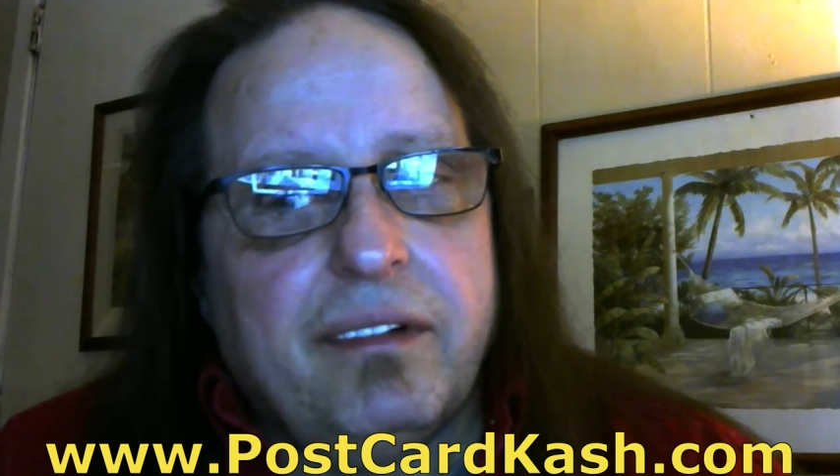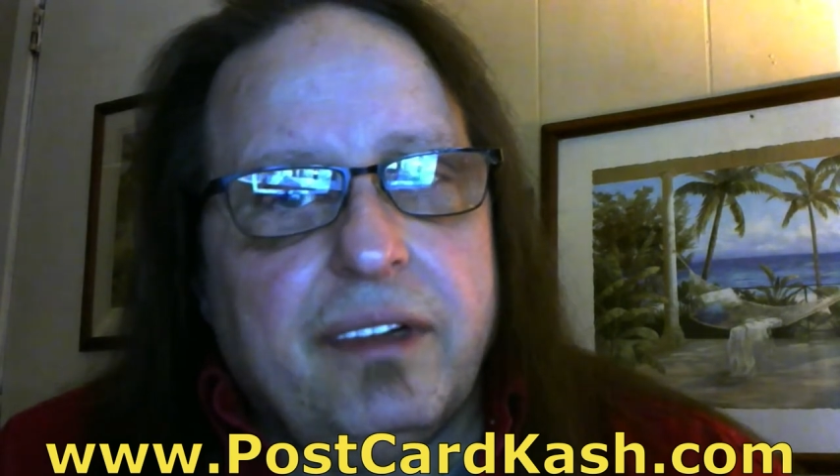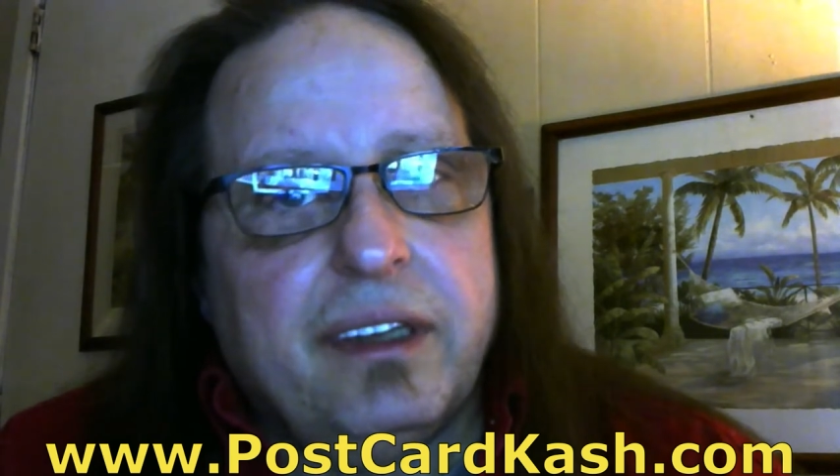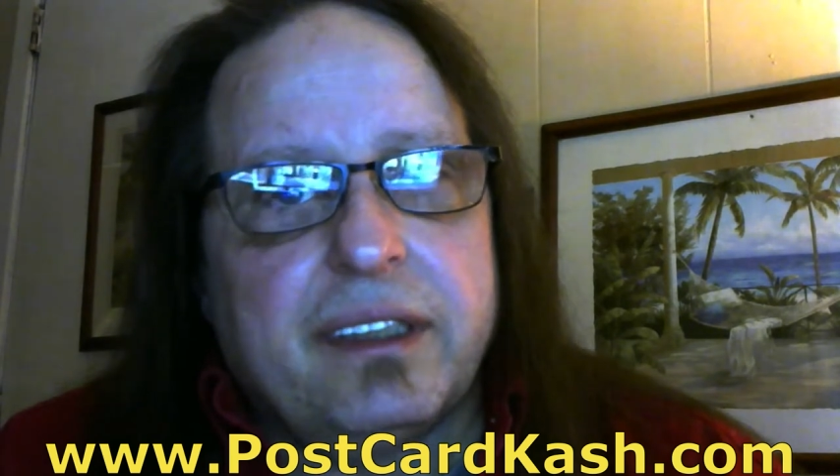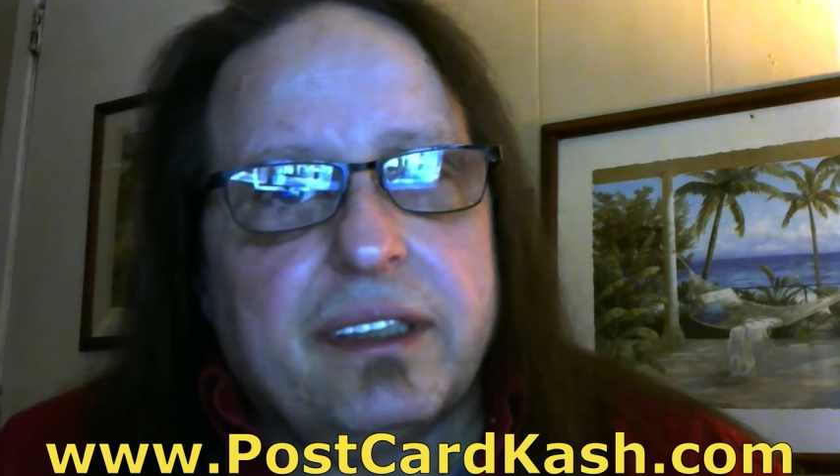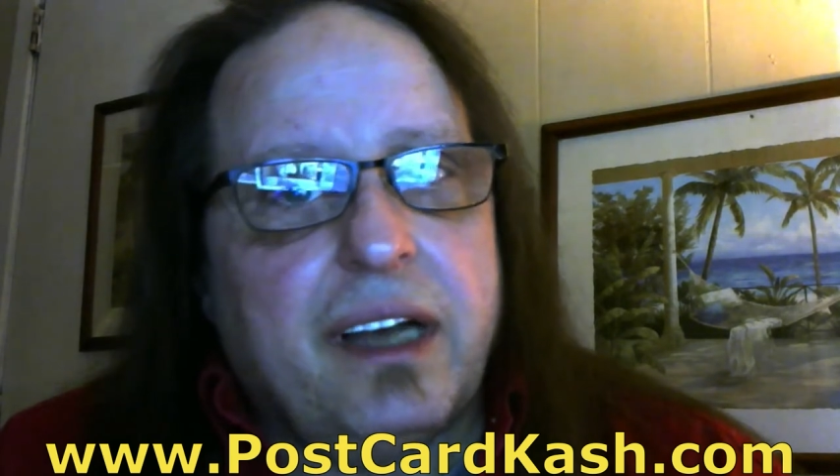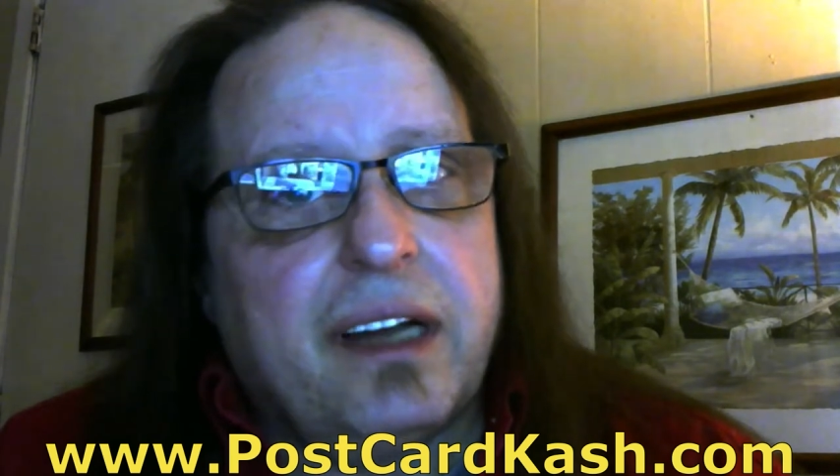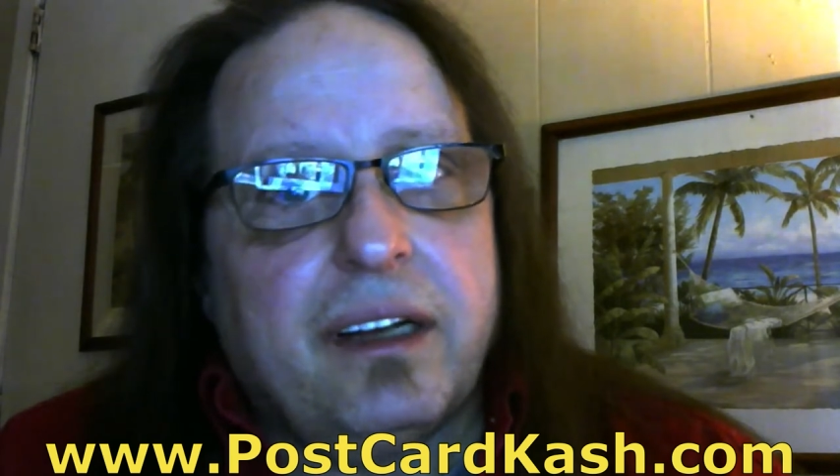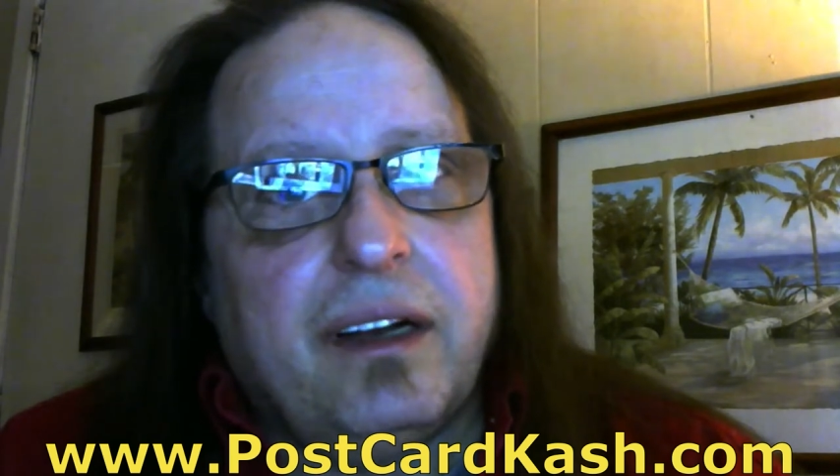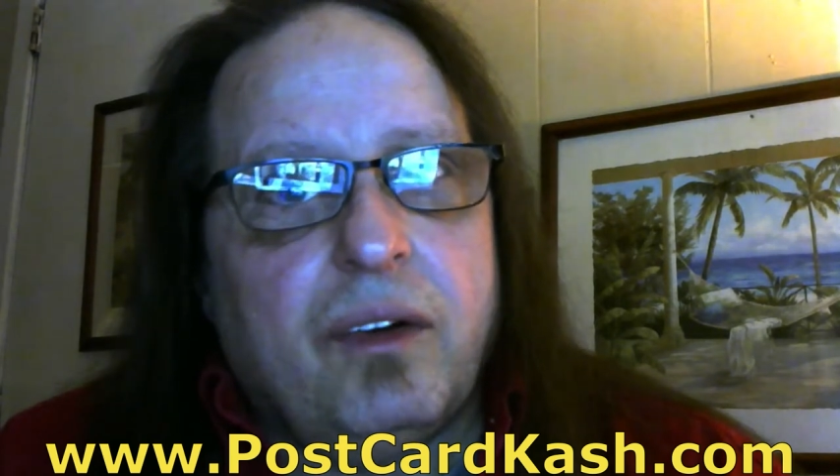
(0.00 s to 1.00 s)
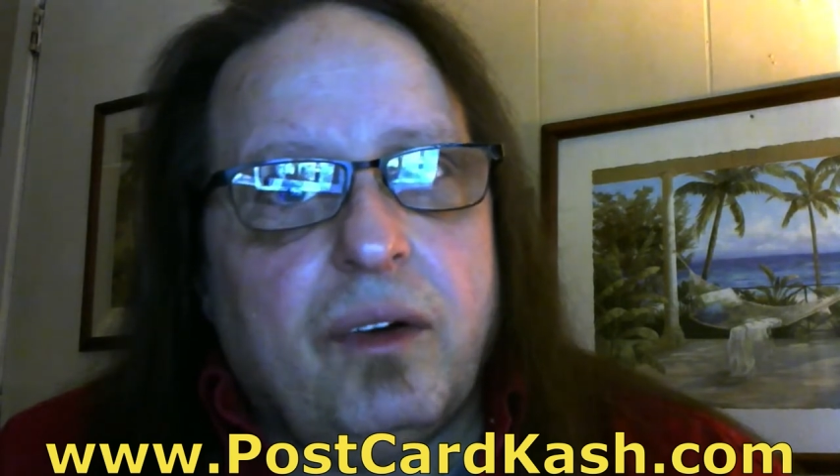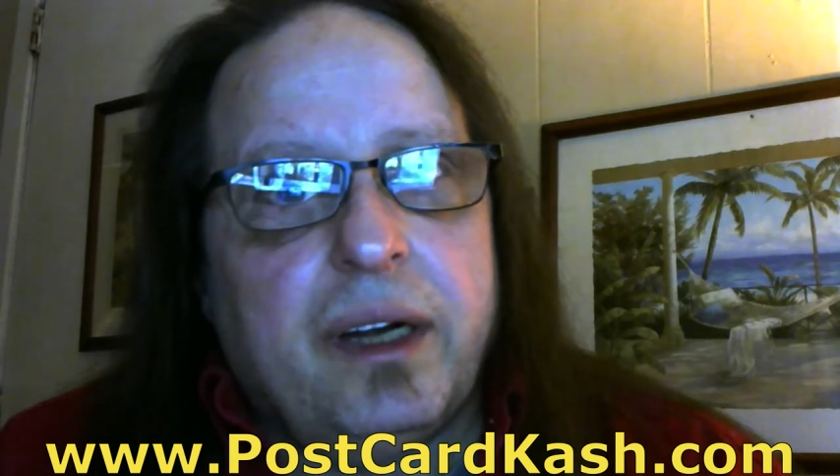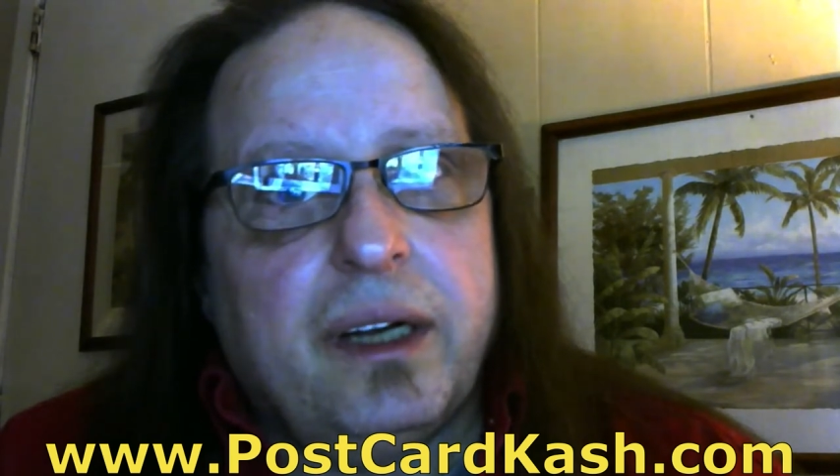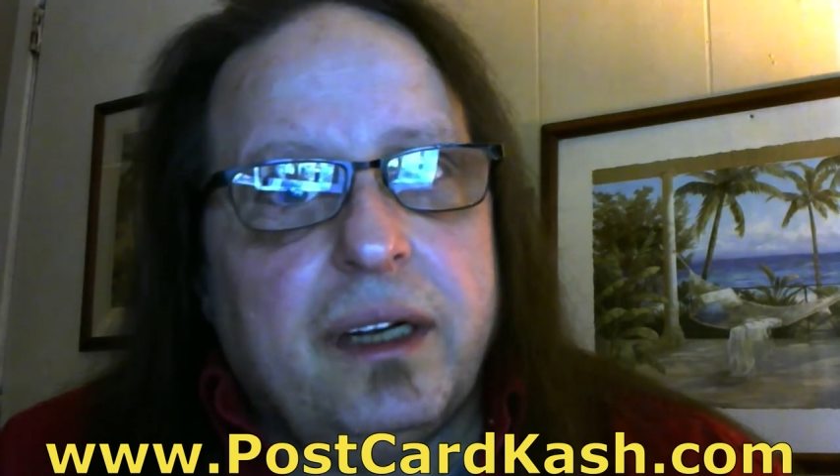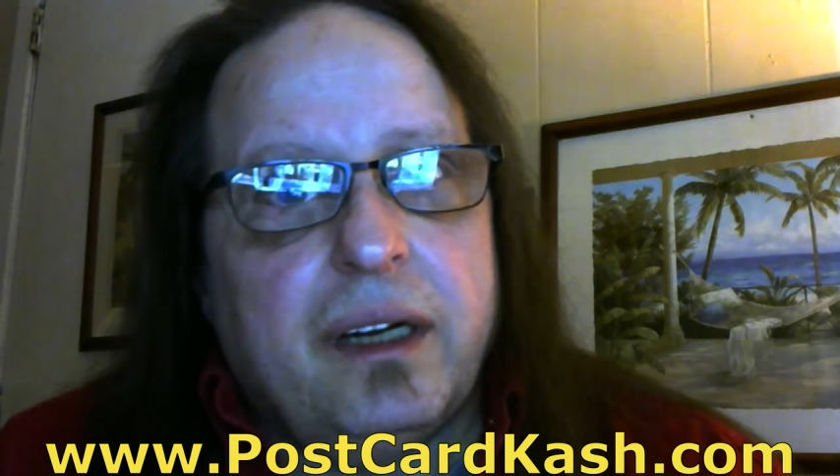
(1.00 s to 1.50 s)
This has got to go
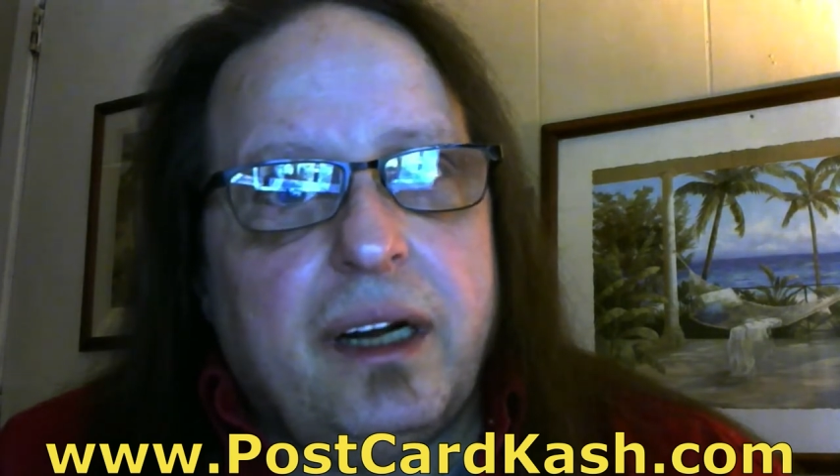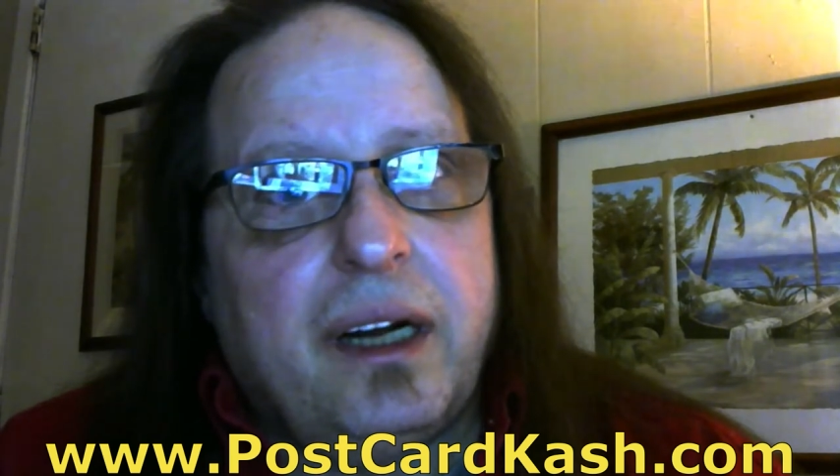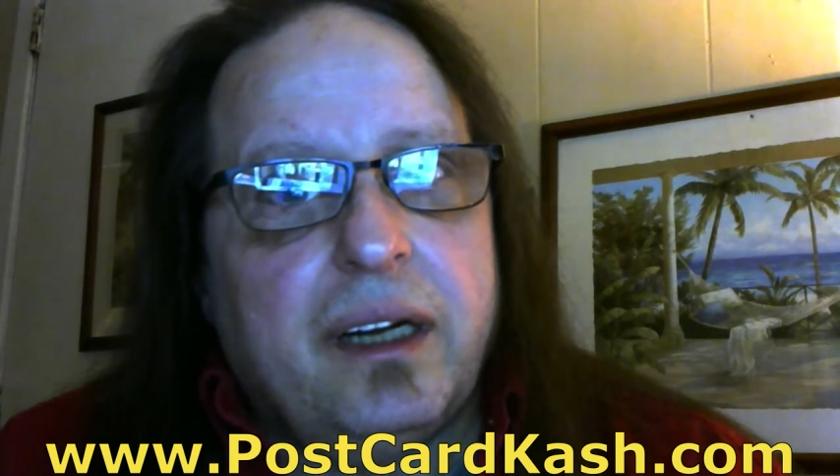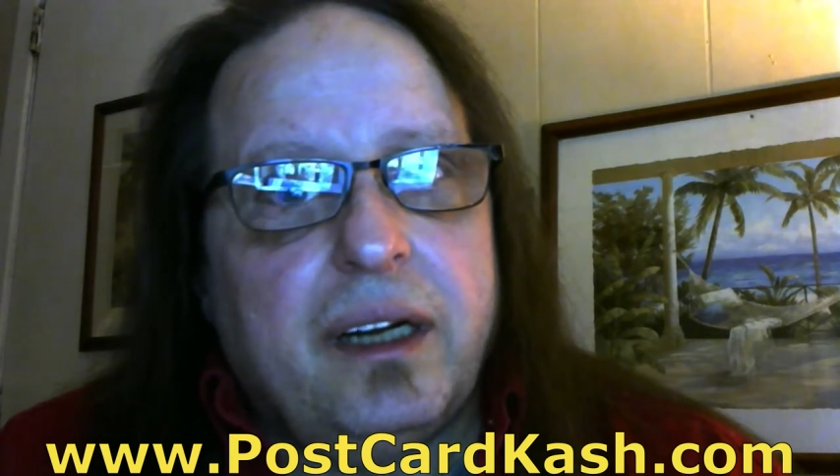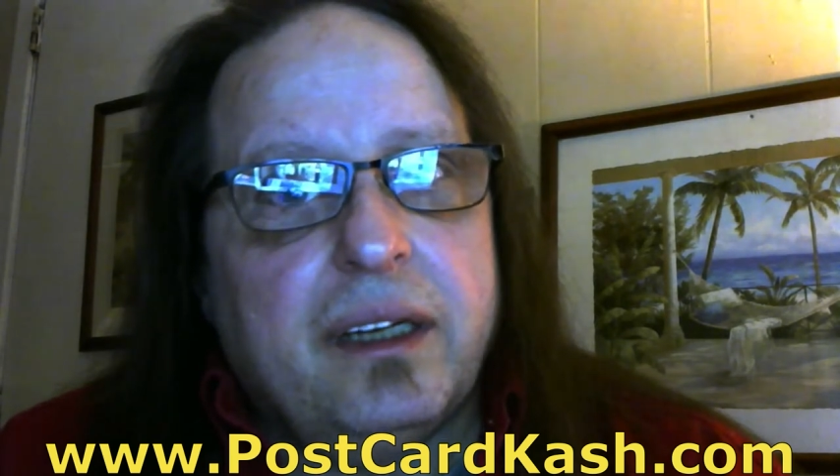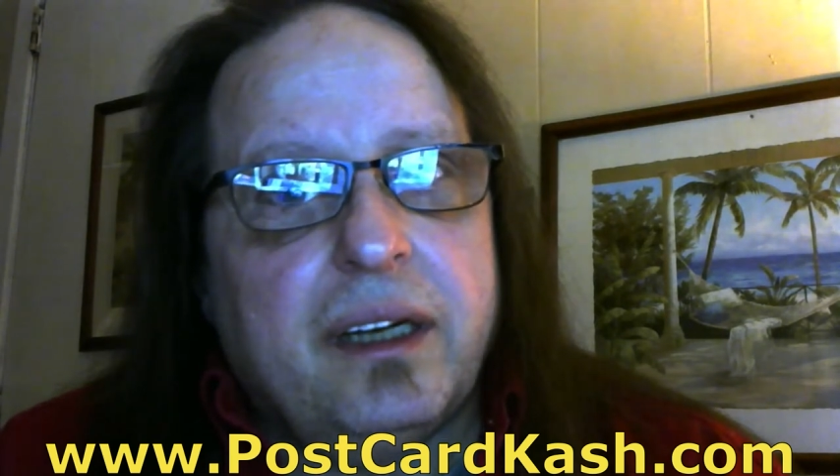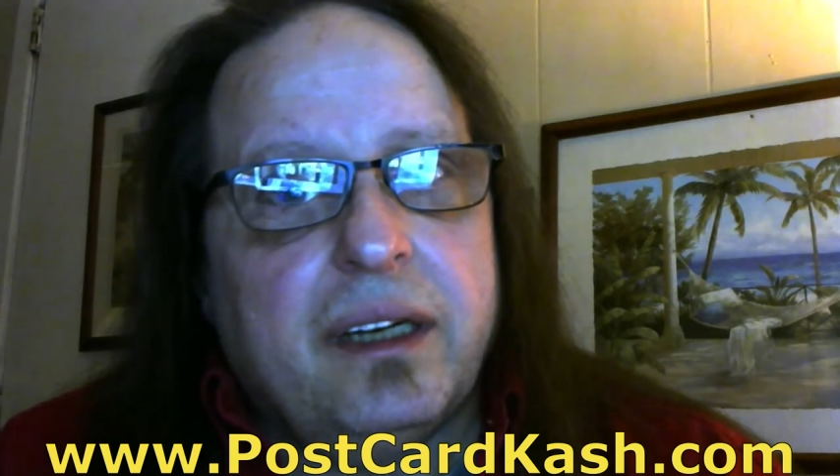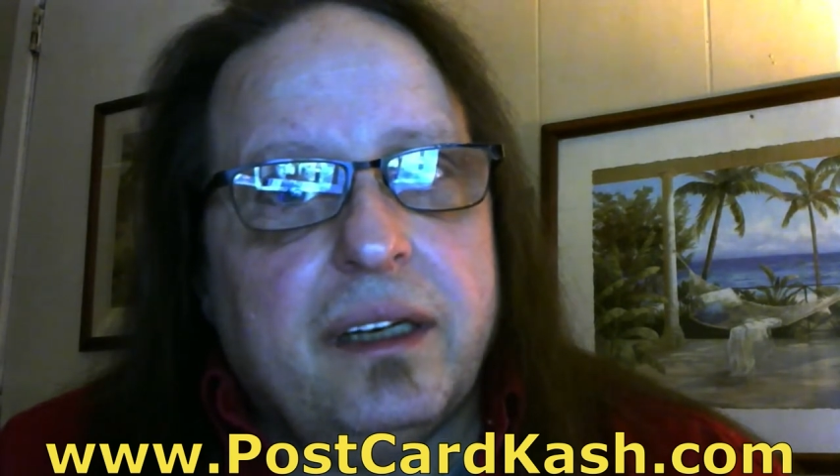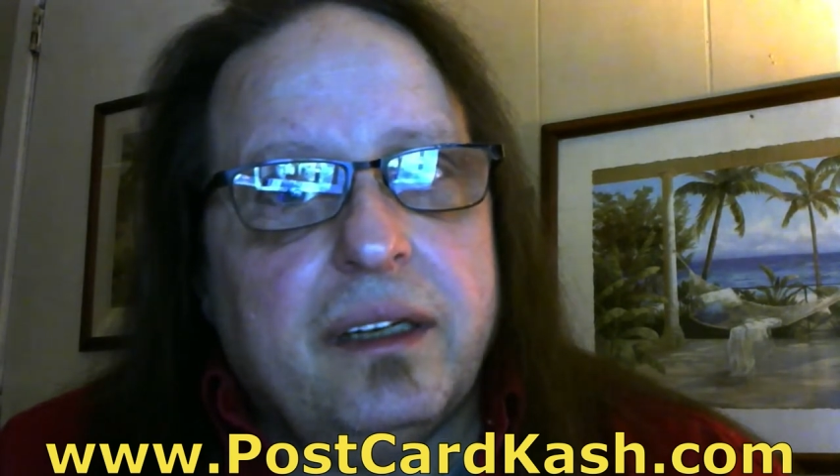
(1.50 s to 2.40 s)
away. I, I, I,